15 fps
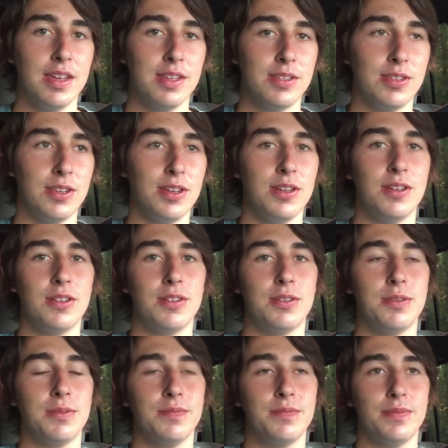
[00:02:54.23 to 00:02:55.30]

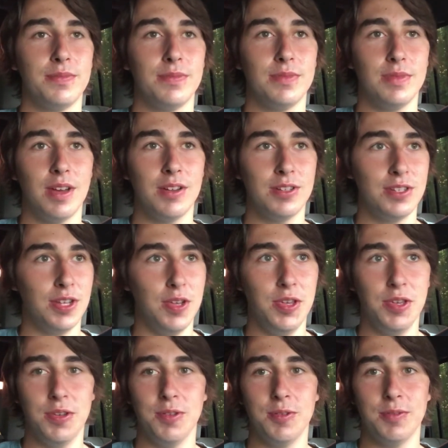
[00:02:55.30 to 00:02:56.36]
So, I'll just tell
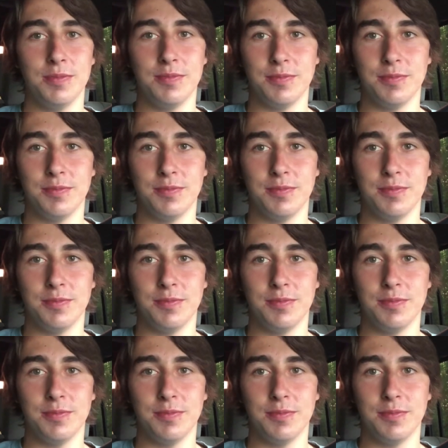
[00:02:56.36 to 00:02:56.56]
you